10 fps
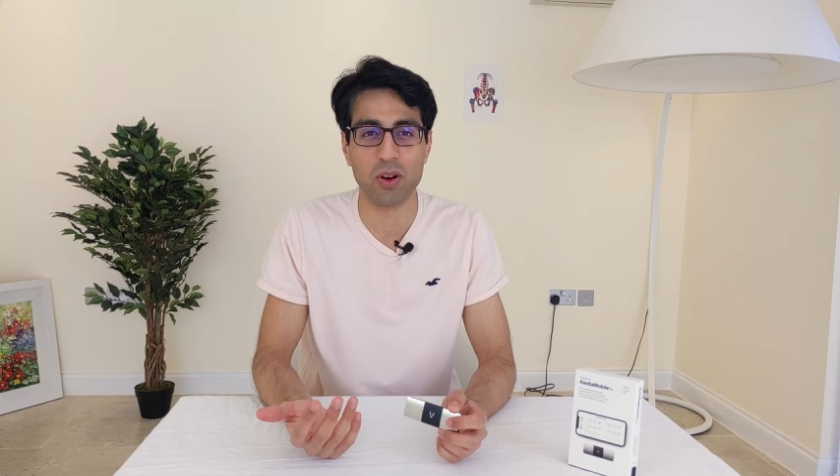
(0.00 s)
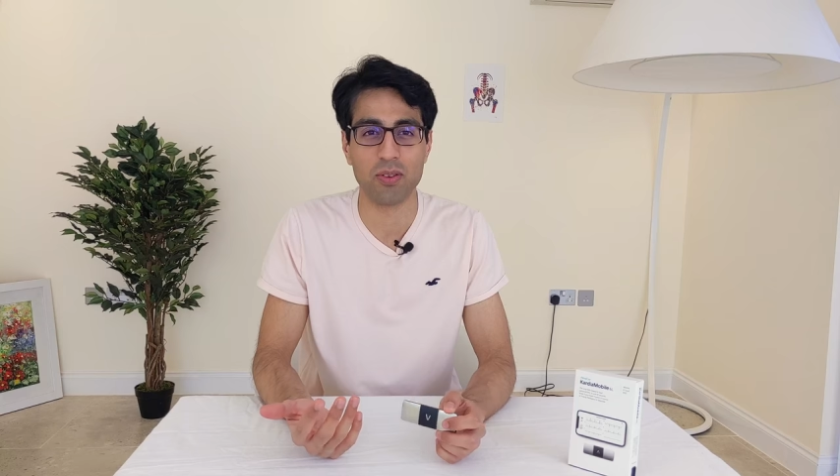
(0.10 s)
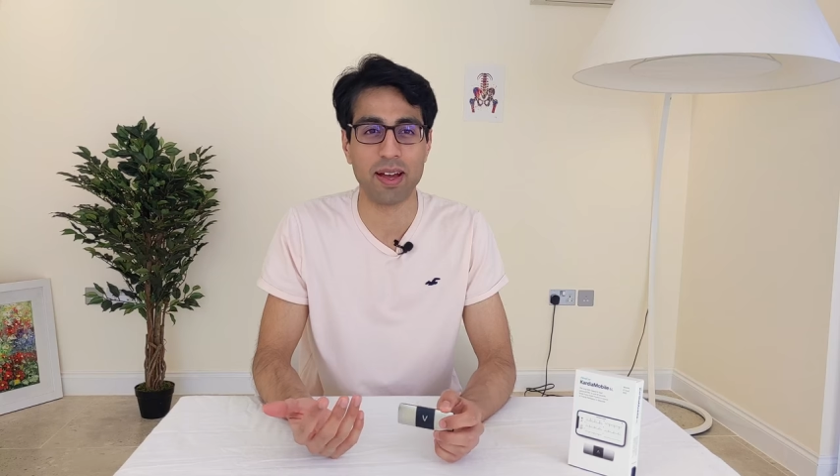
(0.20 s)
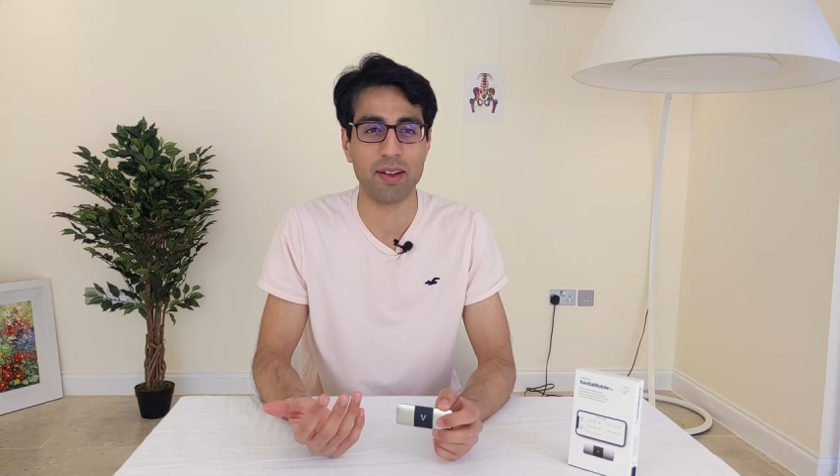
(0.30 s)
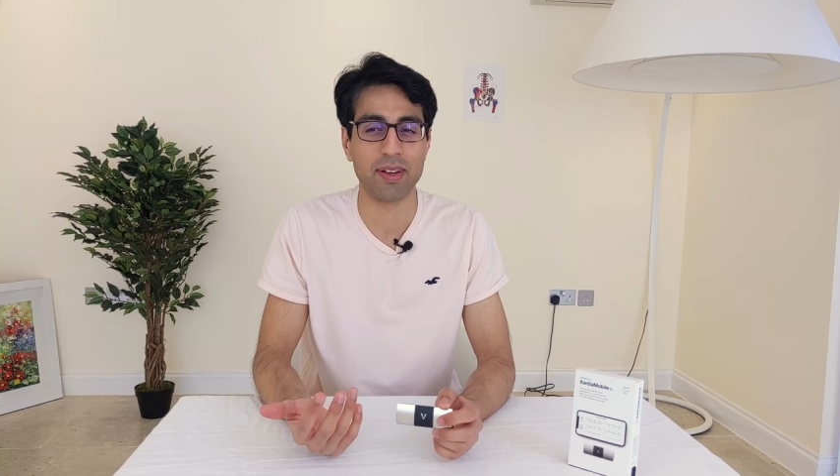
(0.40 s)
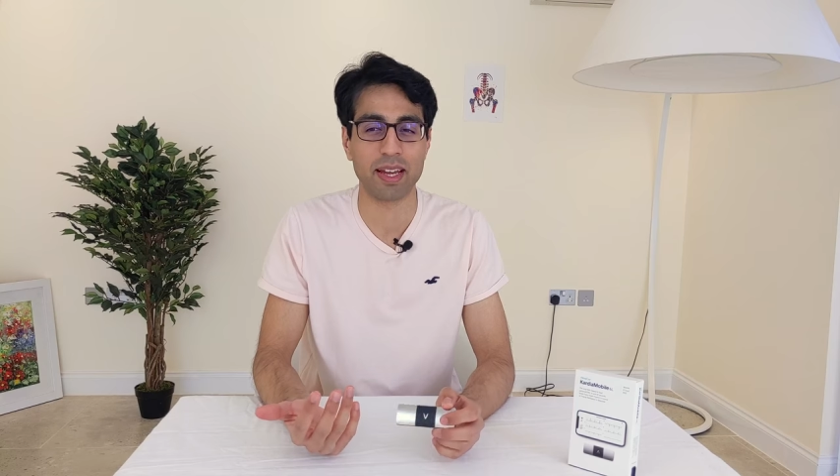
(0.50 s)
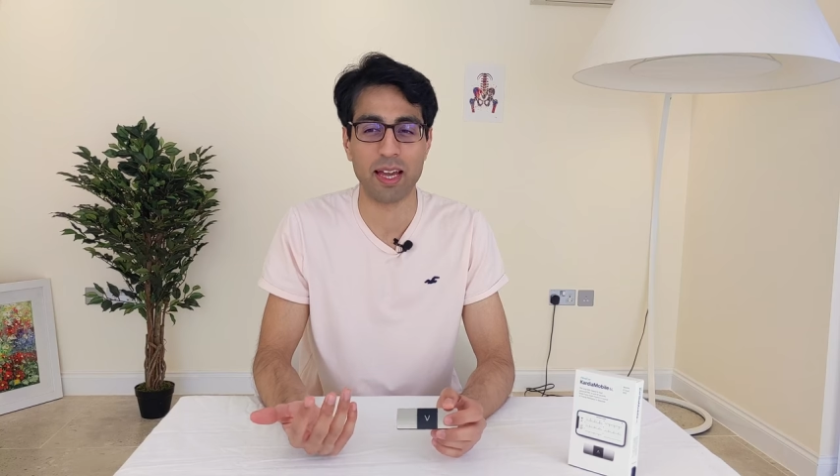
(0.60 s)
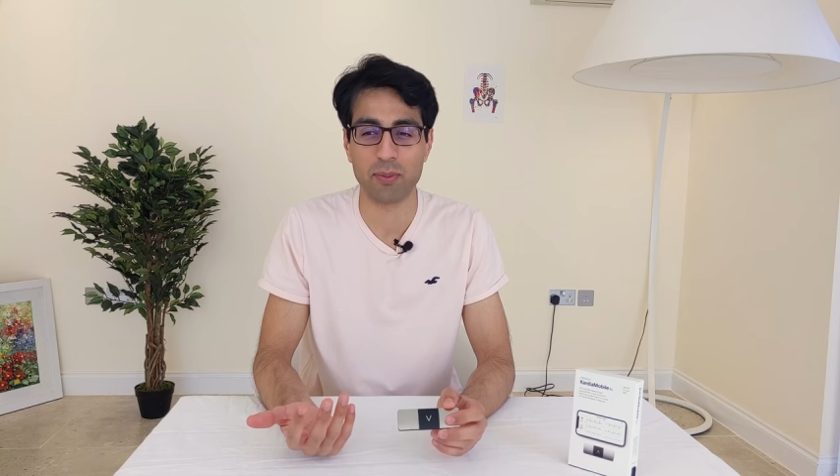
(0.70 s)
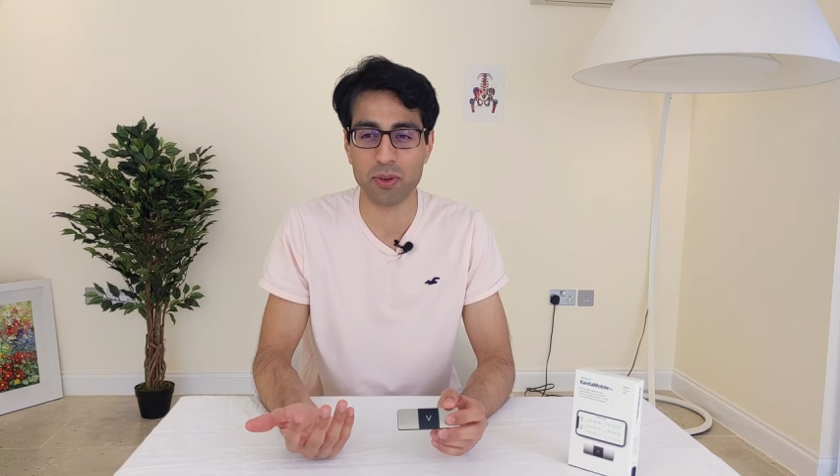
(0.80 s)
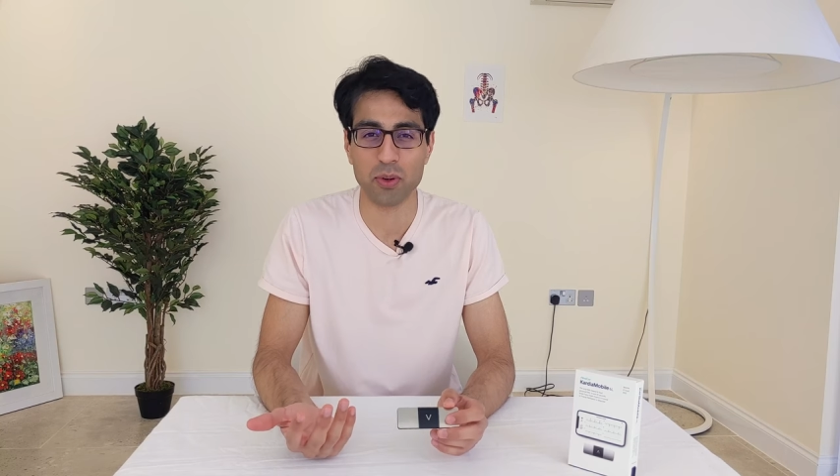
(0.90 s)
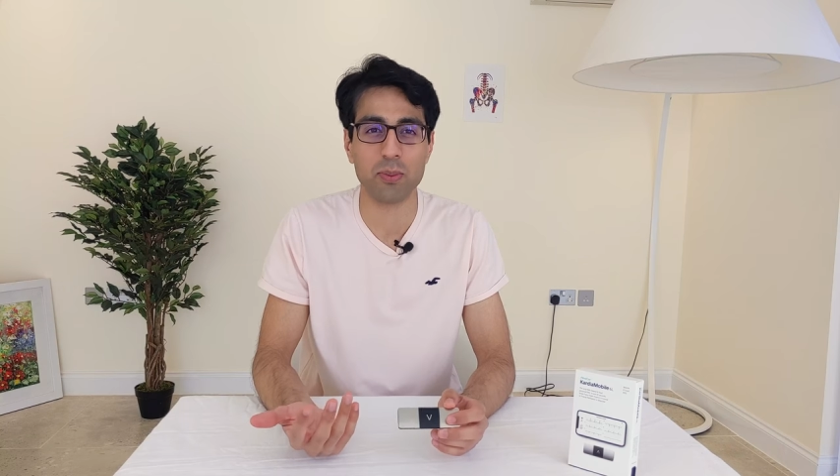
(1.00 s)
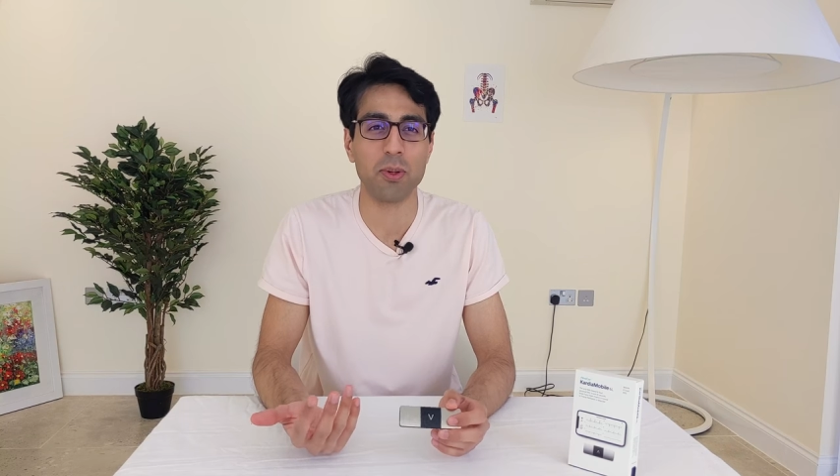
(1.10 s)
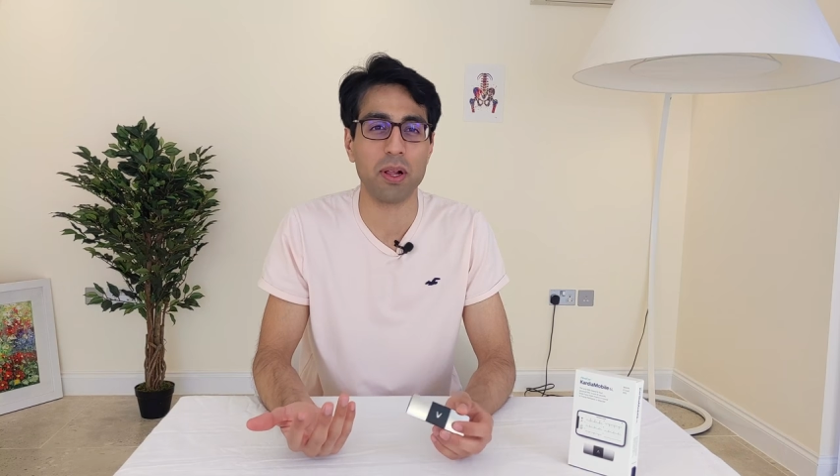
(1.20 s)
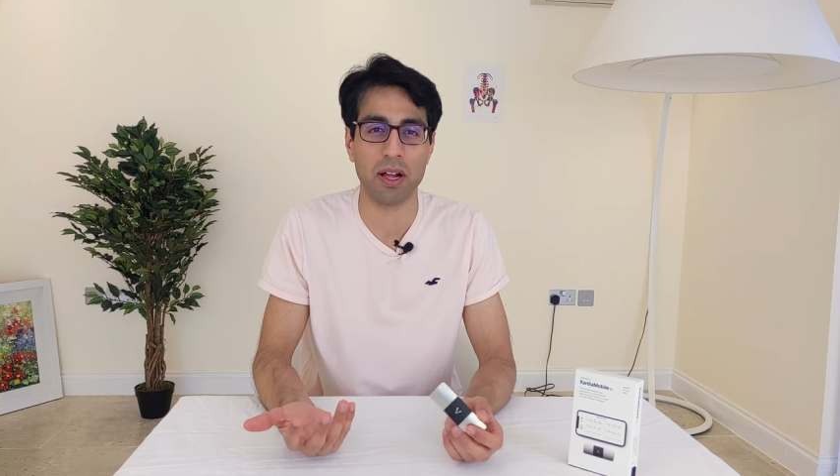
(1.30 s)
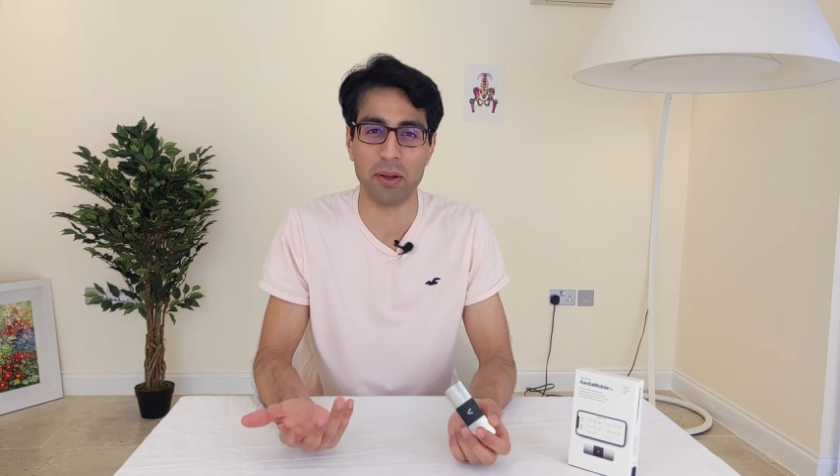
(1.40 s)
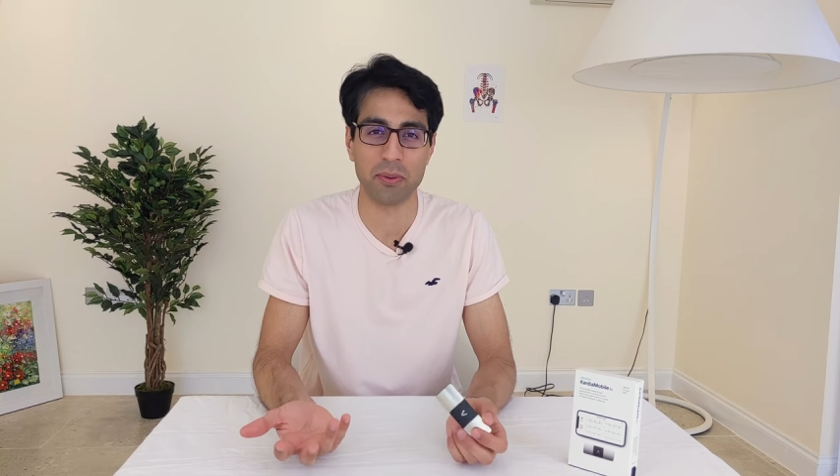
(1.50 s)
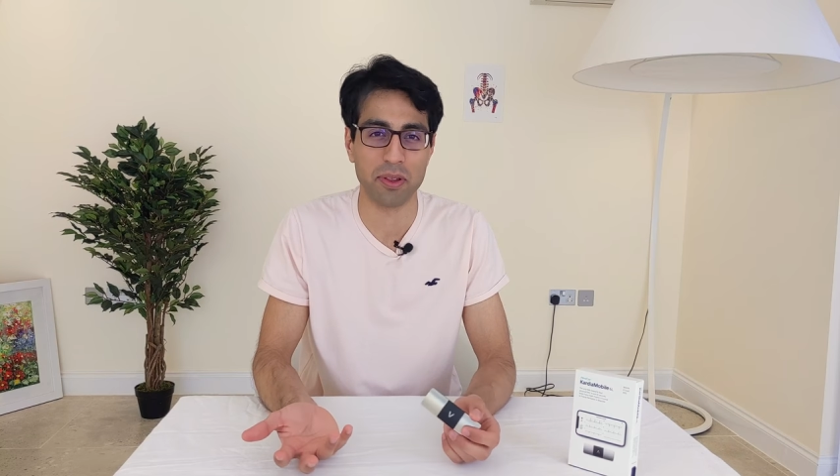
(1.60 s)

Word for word: of having abnormal heart